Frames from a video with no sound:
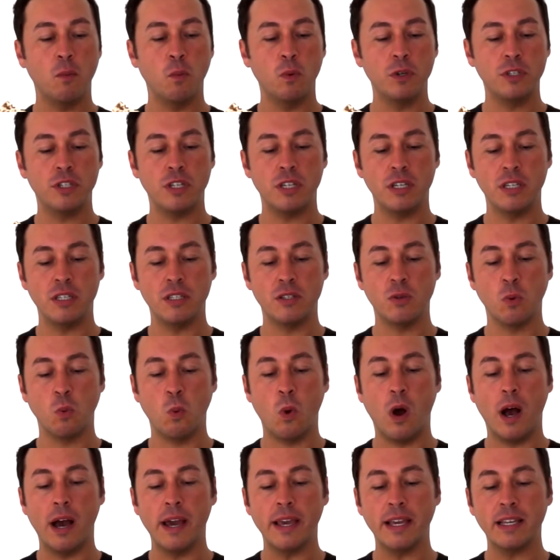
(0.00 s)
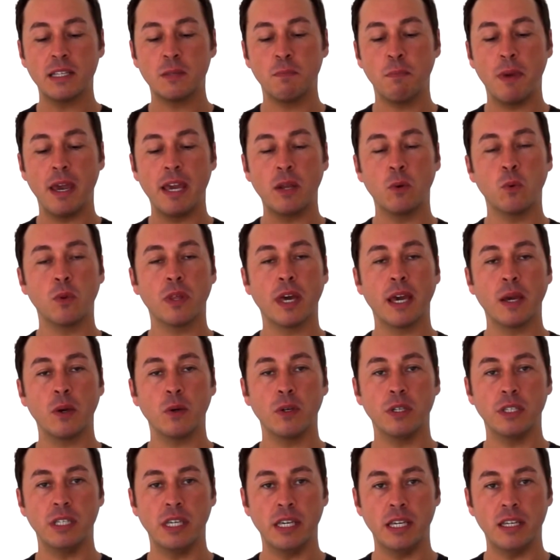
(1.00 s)
which is why it's made without
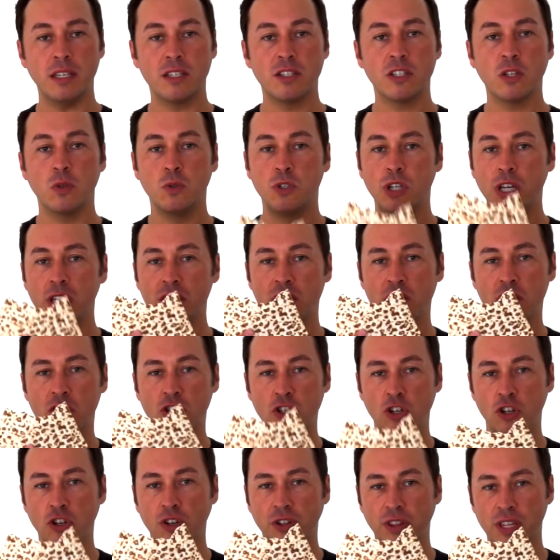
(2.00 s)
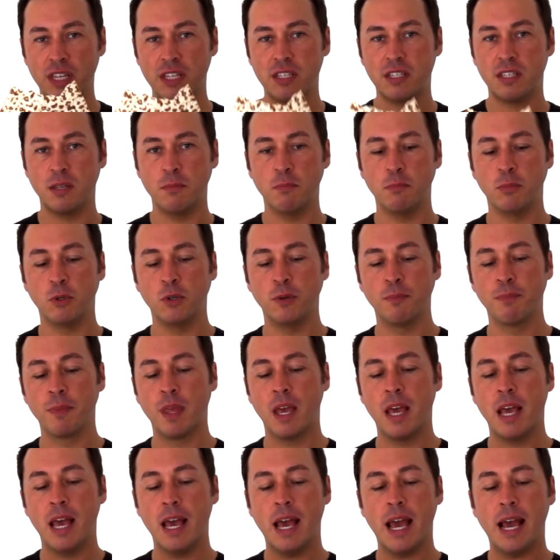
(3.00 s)
yeast. So Jesus took this symbol
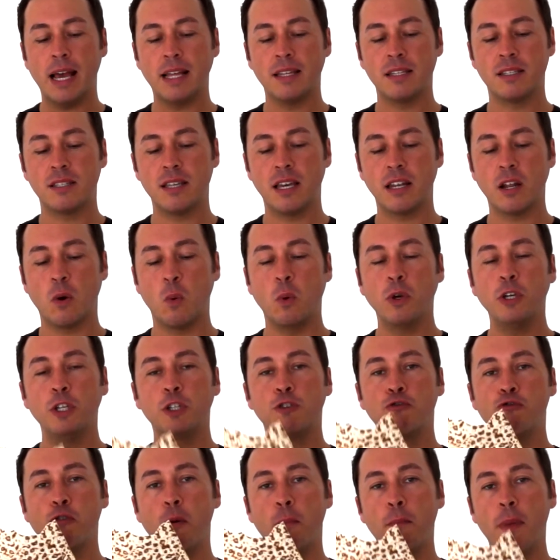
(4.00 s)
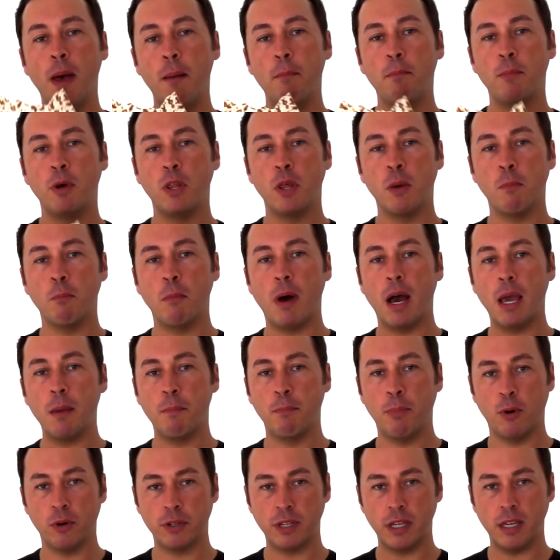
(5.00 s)
and said, "I want you to remember that my
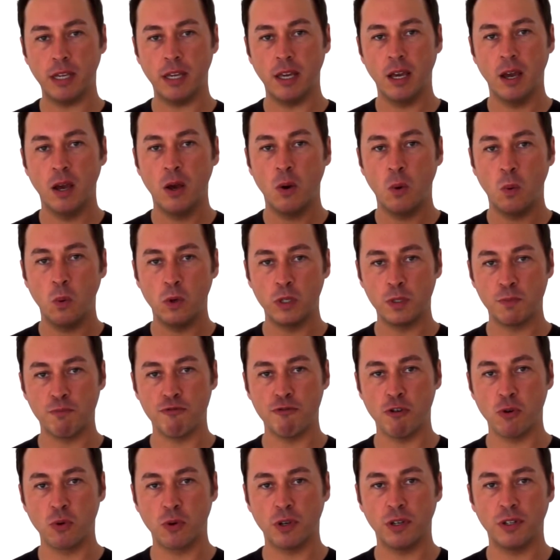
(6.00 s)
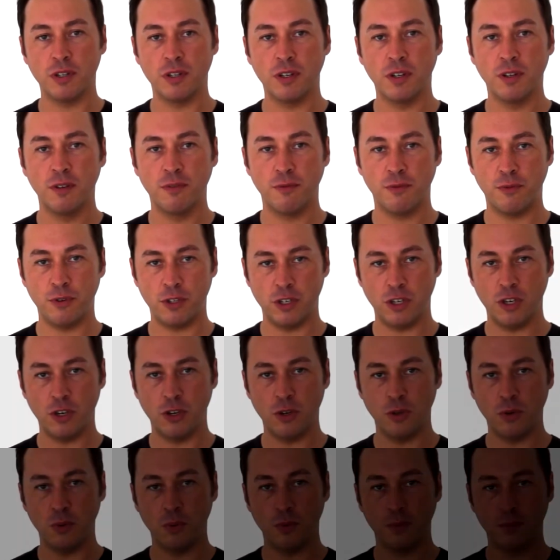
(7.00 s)
body was broken for
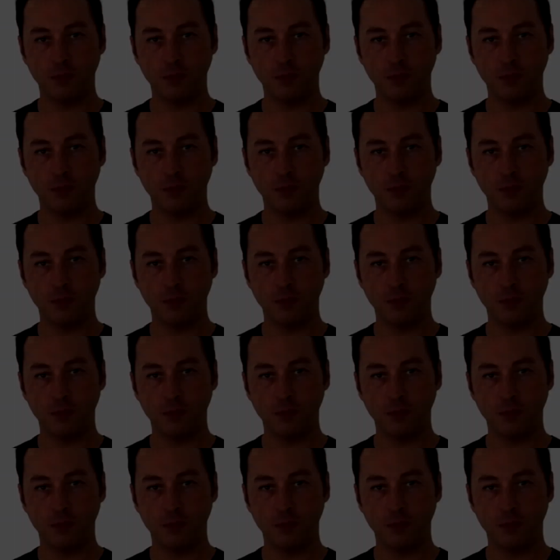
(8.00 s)
you."